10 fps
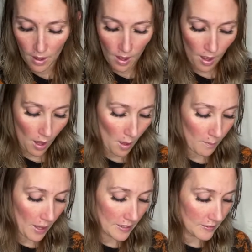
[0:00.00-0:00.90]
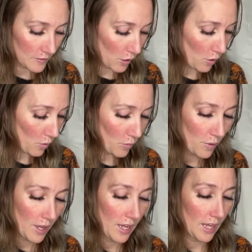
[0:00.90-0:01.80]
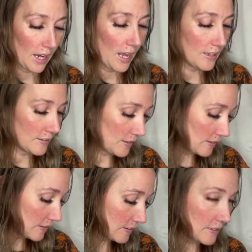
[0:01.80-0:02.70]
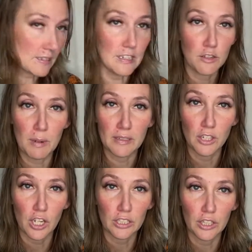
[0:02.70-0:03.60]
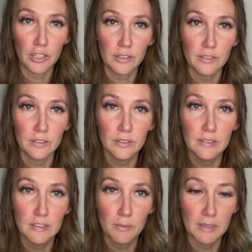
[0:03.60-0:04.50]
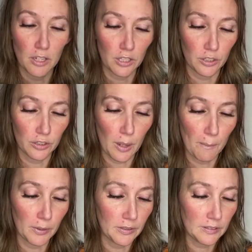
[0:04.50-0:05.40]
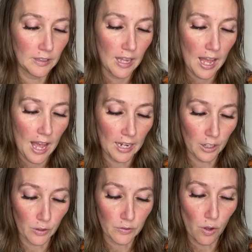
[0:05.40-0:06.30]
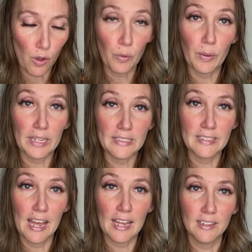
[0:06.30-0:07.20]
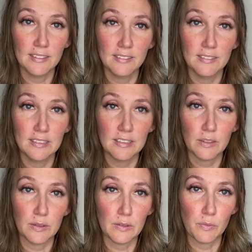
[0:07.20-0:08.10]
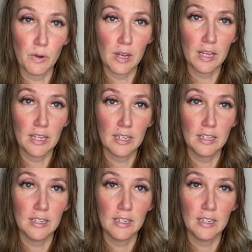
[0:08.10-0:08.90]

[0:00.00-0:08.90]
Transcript: And so this is the Teach My Toddler. So Teach My Toddler numbers, and it goes all the way to 10. So it's 1,